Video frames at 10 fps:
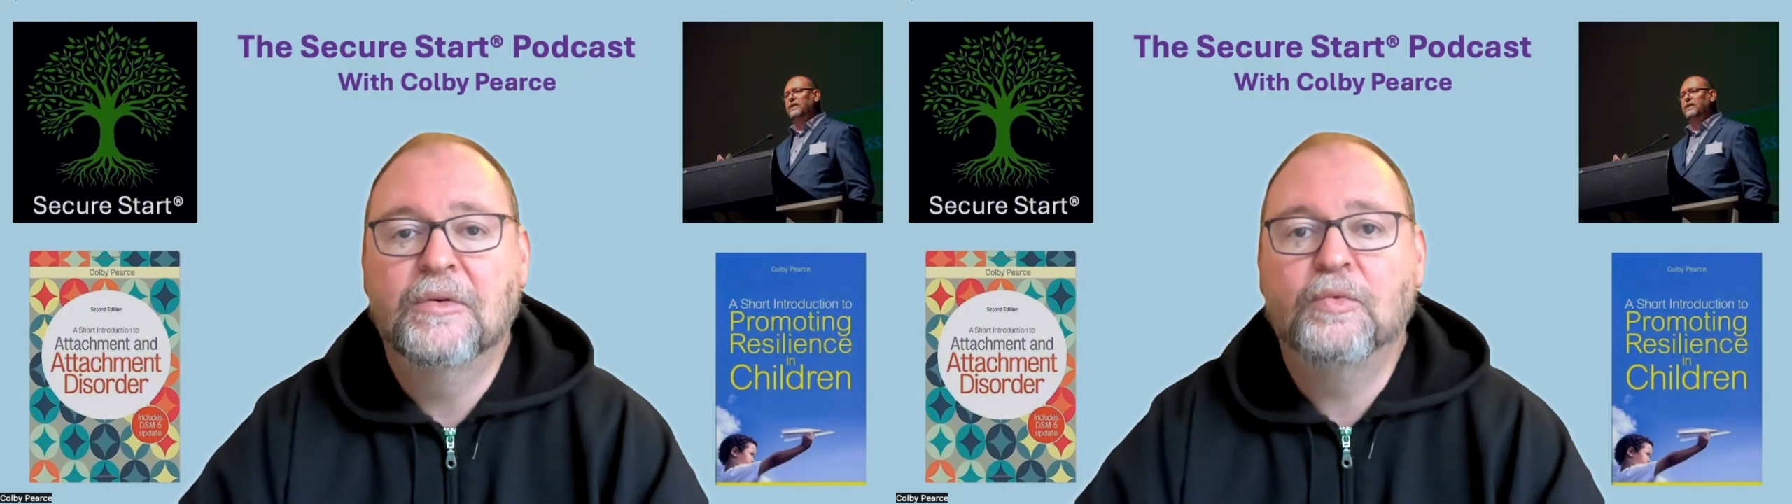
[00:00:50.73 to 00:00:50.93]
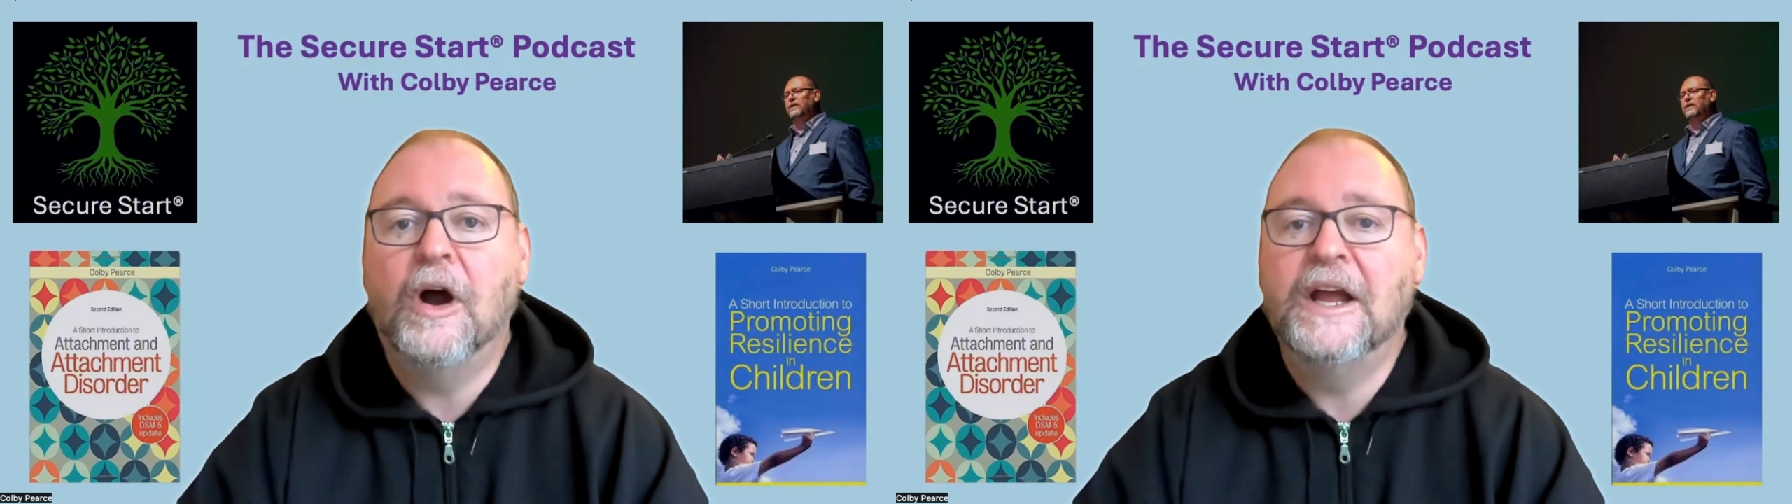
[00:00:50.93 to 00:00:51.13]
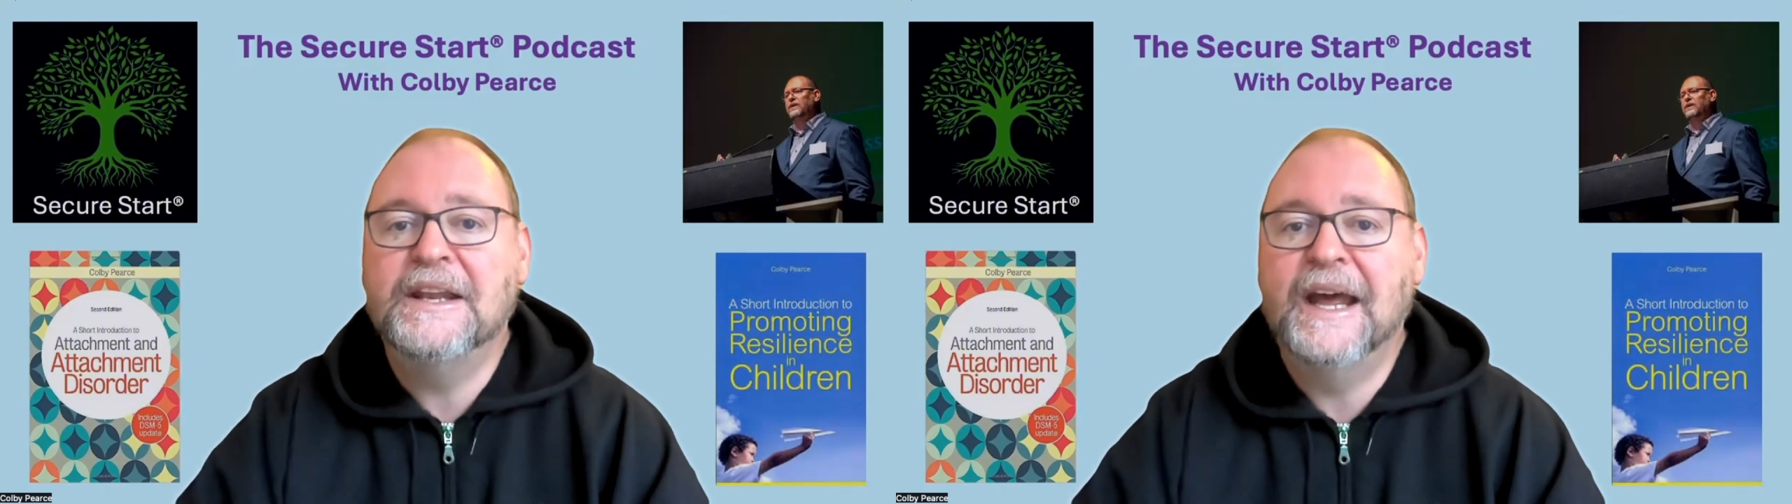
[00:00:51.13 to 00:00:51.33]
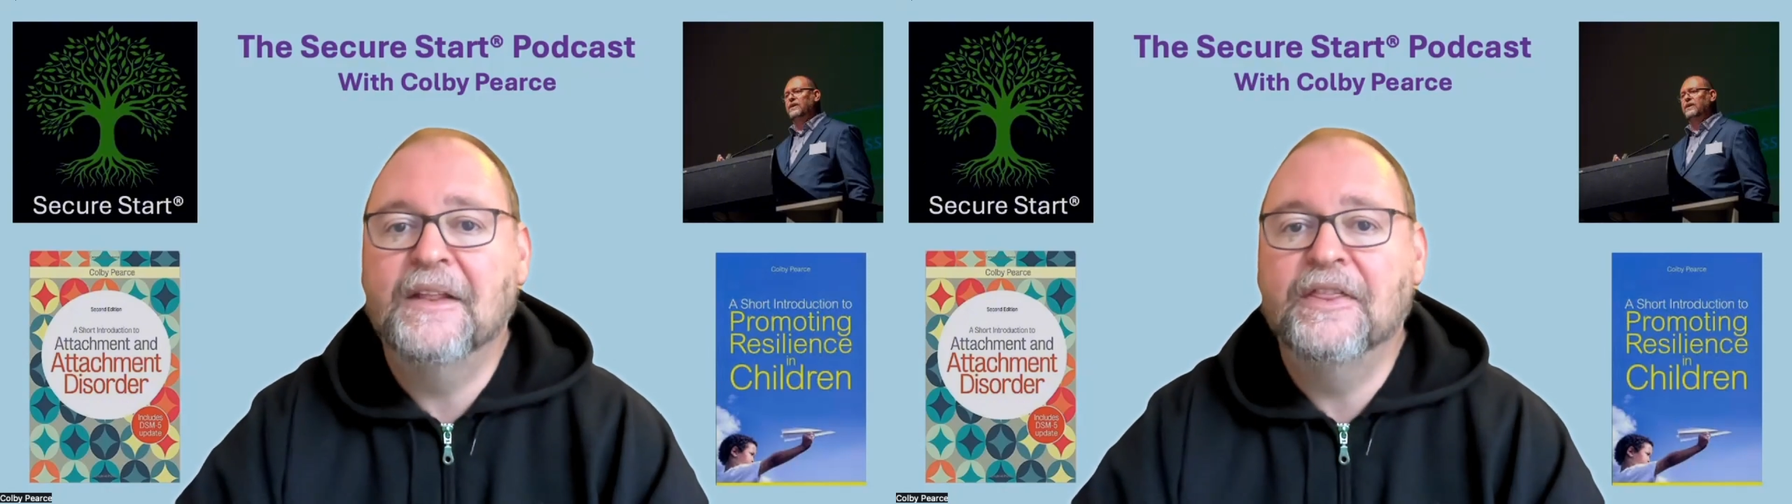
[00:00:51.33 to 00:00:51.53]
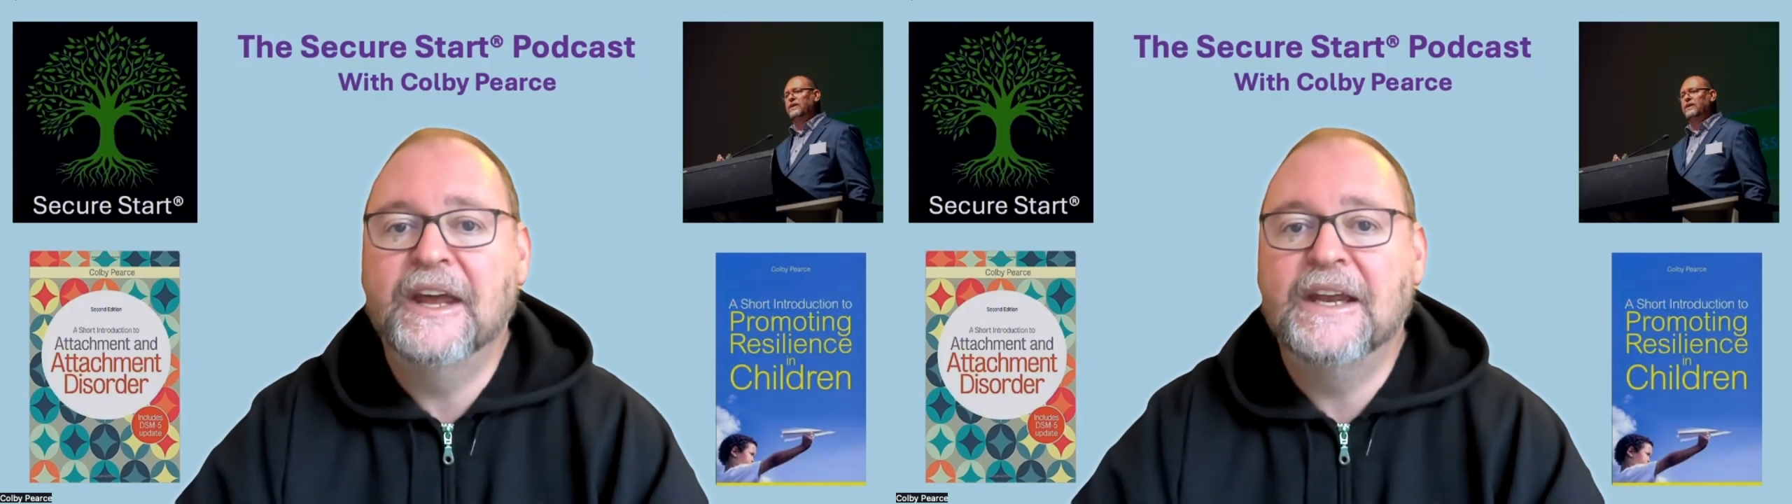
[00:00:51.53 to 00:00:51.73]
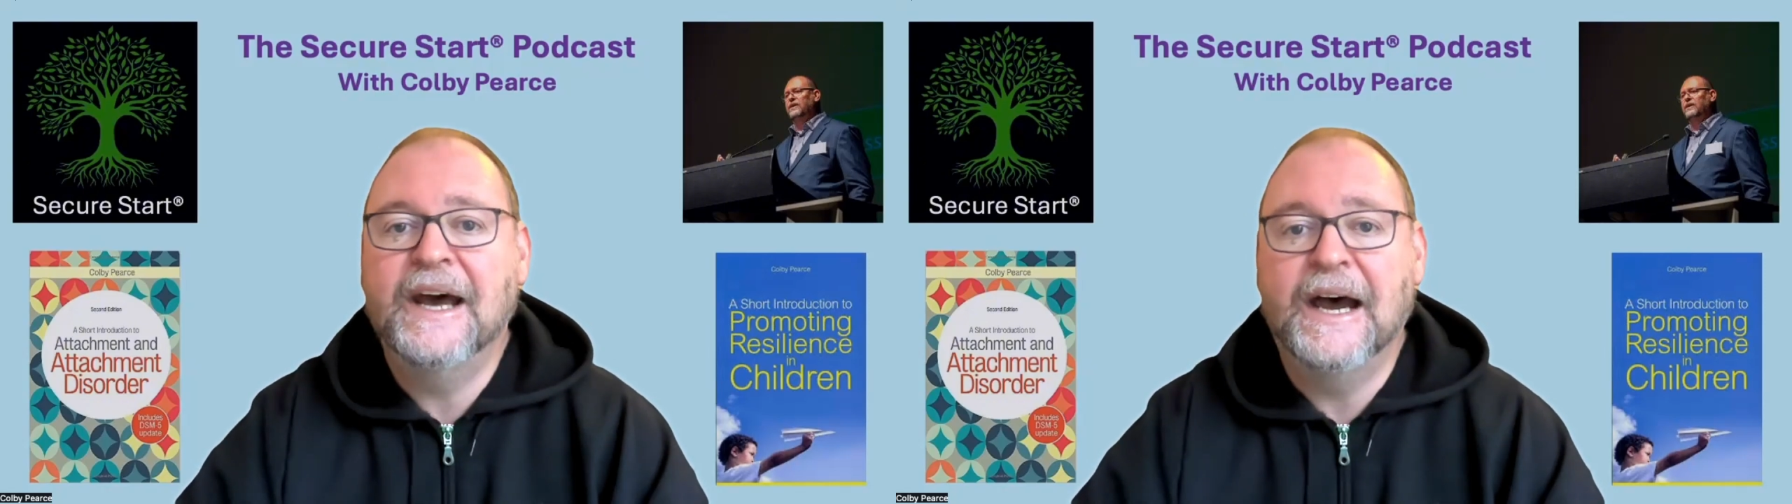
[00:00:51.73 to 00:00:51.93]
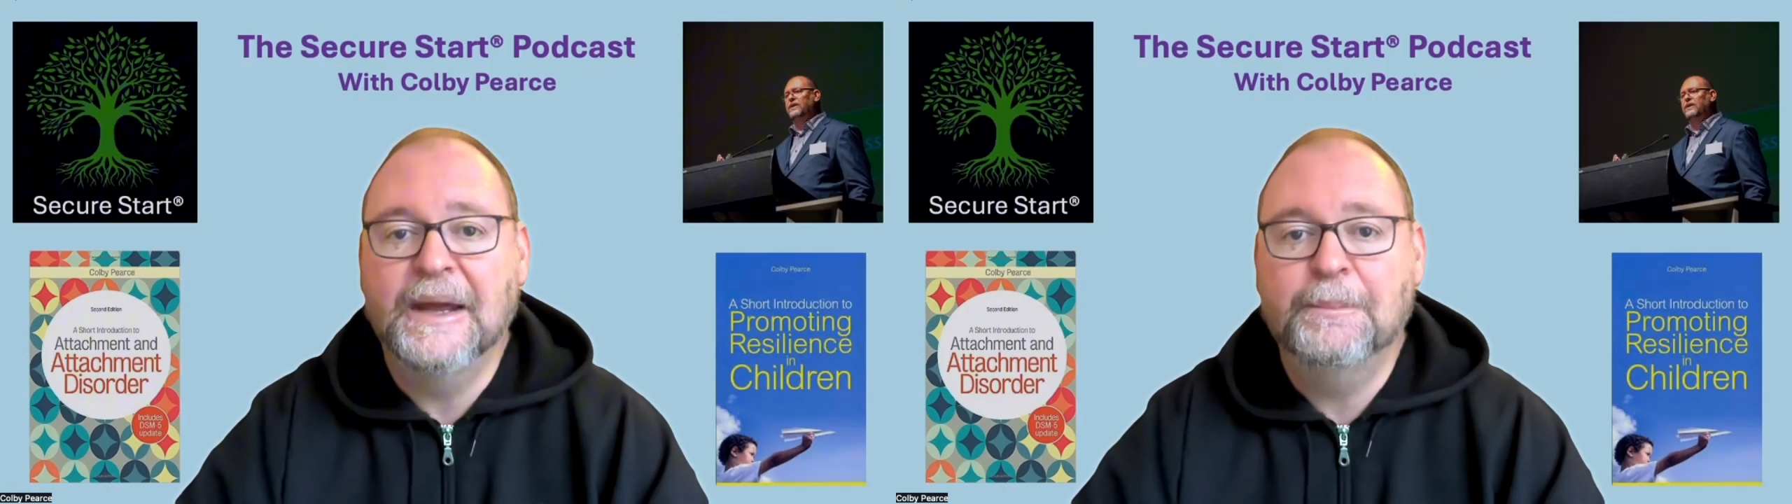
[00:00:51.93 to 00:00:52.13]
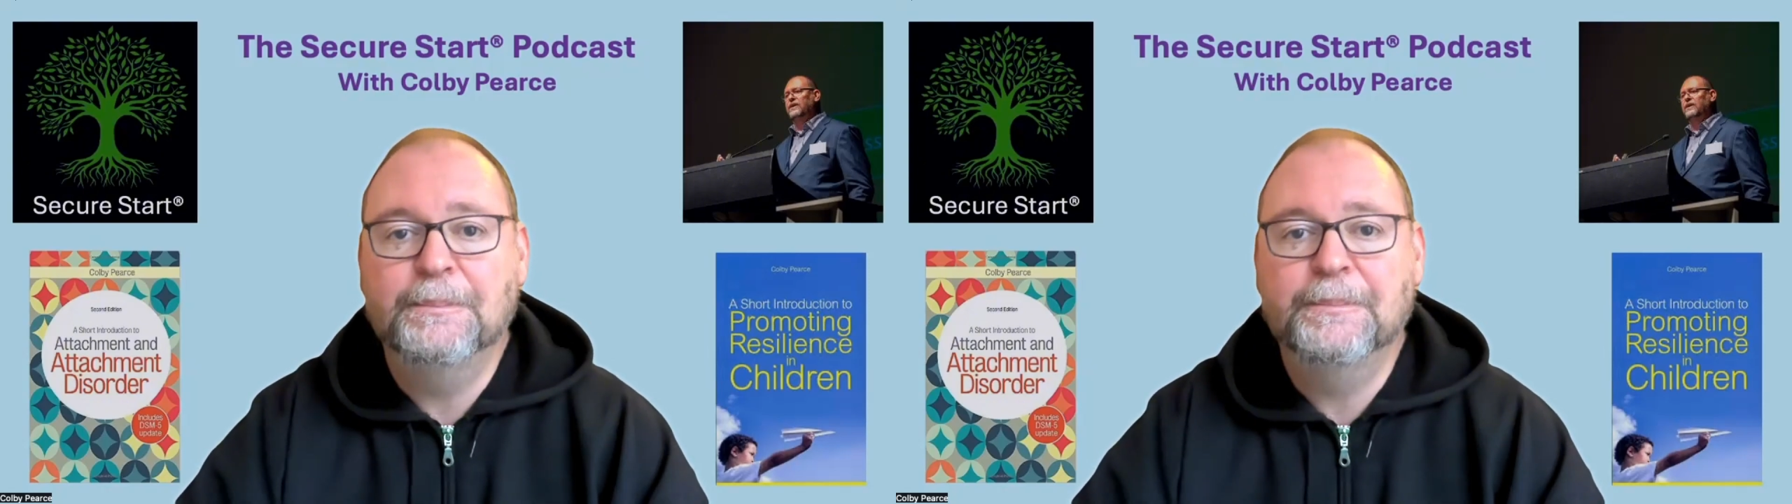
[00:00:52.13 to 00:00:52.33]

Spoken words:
Write down their name.